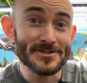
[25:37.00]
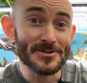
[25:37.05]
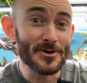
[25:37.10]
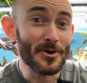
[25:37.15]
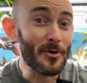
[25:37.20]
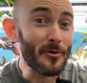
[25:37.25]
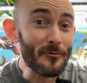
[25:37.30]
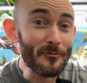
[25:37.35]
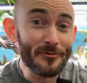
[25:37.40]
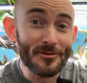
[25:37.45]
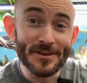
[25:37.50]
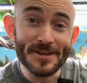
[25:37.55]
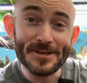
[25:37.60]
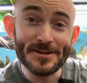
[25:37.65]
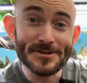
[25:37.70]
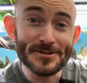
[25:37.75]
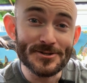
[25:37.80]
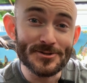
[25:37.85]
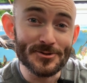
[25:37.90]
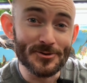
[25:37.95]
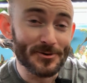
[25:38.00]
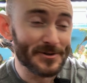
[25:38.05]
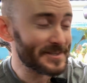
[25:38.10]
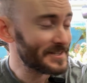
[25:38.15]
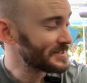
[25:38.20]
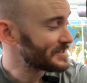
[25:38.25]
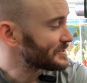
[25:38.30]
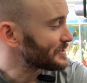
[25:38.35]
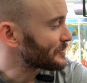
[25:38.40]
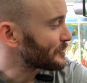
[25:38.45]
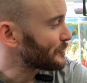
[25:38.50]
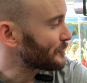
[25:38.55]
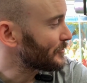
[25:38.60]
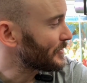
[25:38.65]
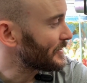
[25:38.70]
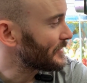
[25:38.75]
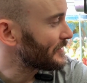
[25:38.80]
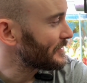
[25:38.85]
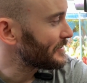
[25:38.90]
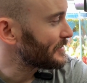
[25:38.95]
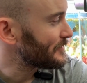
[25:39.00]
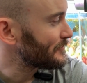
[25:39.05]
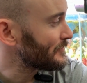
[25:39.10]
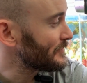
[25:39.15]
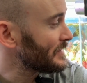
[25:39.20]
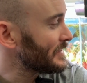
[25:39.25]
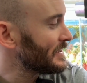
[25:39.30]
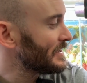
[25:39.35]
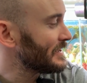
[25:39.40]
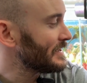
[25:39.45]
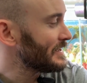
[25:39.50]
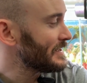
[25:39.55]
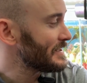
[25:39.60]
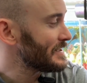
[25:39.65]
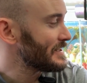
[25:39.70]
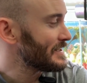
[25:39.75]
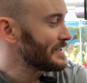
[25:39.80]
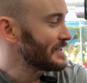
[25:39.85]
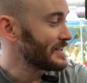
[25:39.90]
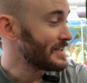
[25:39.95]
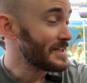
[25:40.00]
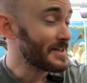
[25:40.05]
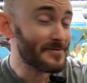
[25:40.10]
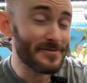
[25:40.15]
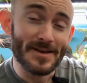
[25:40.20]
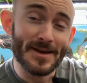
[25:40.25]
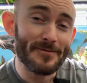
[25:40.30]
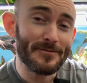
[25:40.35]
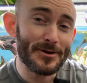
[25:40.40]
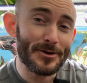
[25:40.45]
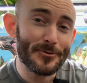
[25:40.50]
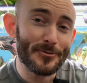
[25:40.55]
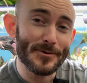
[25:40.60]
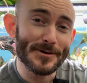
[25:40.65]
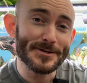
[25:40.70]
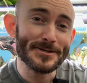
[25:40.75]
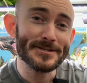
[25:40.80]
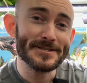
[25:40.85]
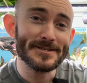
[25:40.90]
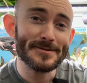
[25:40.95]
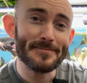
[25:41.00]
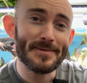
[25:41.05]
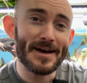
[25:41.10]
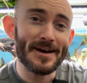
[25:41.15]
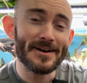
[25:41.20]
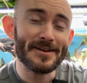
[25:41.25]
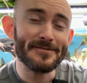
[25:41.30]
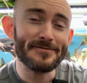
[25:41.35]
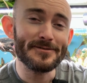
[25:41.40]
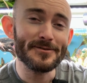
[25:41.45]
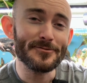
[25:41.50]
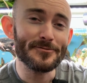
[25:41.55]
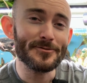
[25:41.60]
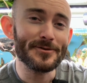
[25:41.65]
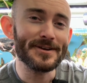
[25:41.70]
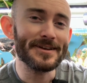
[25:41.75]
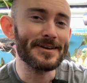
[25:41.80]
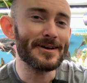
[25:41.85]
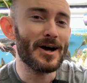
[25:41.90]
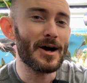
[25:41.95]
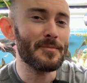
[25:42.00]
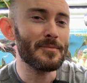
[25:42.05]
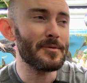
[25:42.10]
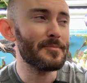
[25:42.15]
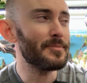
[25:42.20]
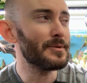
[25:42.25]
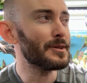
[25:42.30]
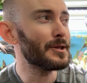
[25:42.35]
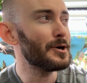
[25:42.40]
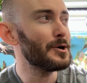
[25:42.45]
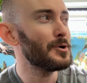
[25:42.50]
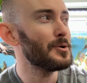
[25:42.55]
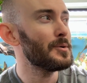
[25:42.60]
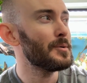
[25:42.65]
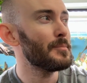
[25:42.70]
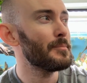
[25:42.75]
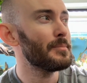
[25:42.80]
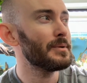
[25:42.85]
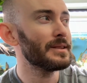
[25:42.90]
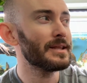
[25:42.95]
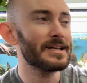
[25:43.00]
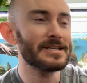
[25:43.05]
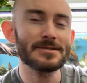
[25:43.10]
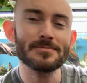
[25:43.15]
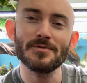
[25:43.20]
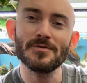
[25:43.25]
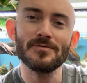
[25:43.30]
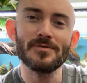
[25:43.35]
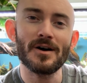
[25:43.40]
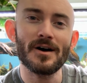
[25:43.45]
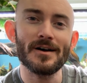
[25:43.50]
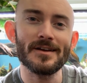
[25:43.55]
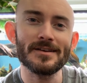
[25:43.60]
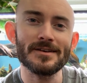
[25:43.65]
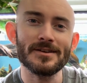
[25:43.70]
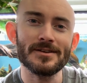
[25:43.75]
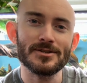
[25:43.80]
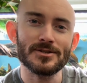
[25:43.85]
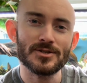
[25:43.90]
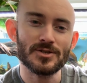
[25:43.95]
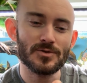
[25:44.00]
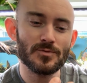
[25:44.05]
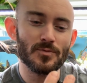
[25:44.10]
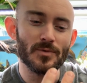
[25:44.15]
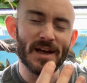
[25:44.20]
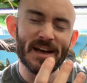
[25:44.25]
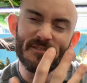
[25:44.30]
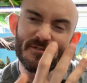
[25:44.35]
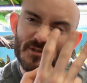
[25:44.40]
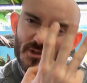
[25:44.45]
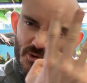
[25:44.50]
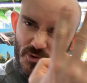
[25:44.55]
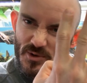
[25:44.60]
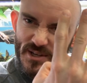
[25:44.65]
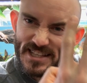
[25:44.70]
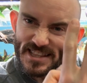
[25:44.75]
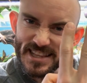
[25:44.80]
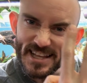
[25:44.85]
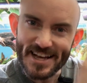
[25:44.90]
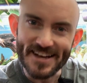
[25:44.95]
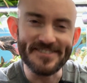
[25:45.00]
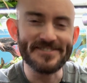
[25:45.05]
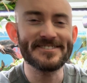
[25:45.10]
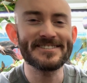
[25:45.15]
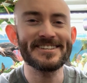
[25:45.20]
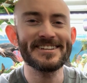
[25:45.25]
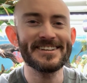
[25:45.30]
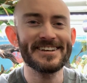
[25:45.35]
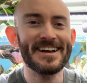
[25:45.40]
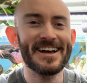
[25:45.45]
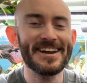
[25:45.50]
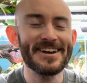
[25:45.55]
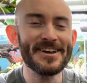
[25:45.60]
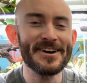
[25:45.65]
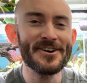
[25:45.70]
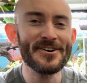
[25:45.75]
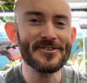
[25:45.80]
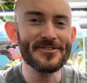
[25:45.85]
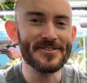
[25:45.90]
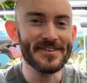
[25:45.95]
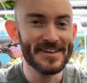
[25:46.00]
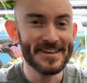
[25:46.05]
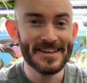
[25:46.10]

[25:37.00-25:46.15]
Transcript: so hopefully you enjoyed this aquarium. If you have any questions about it, feel free to comment below. But let's move on. We have 3 left. I know